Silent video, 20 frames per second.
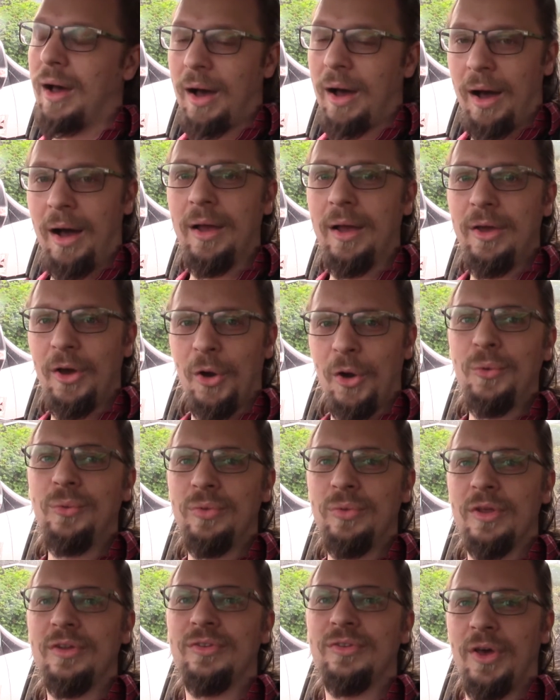I
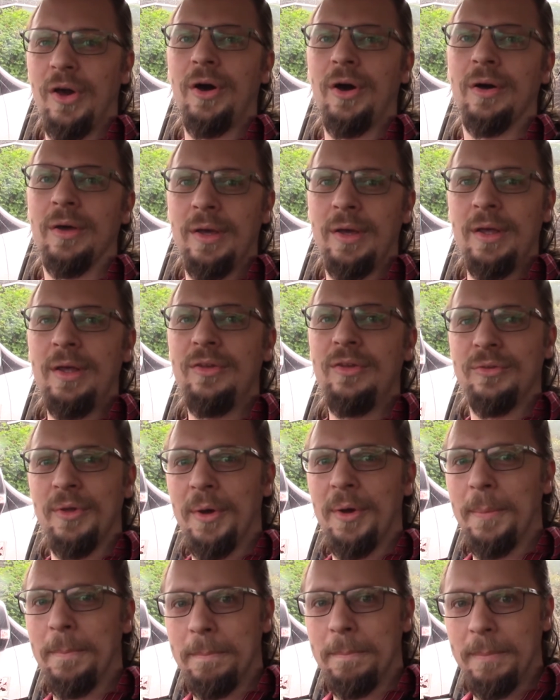own this car. It is
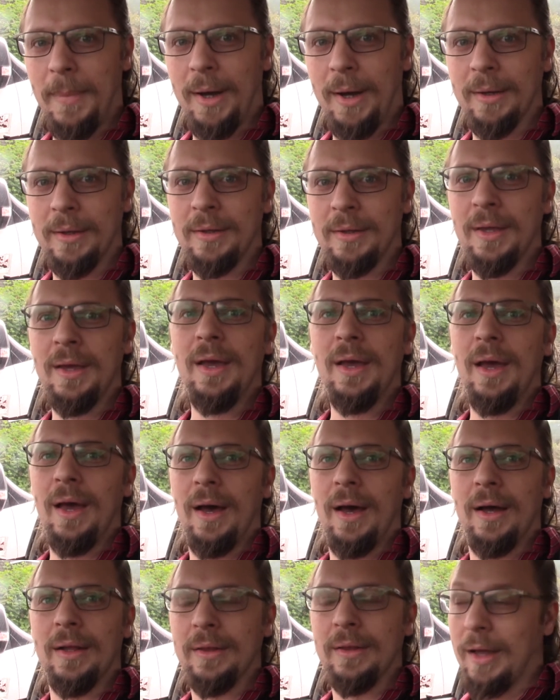mine.
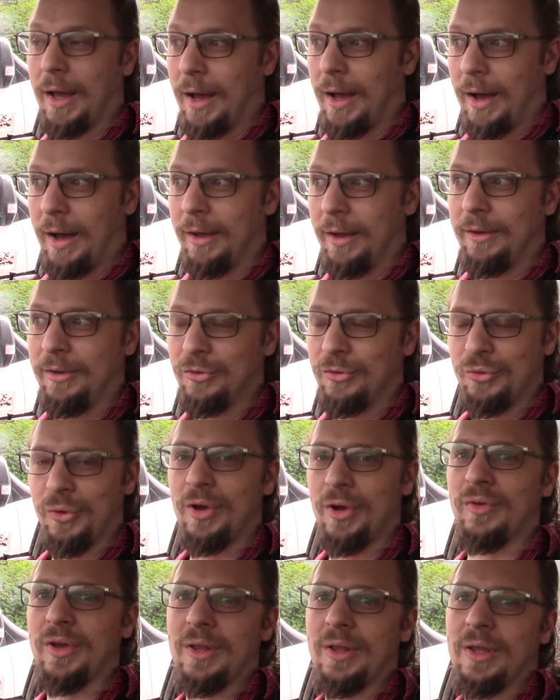And I can drive it.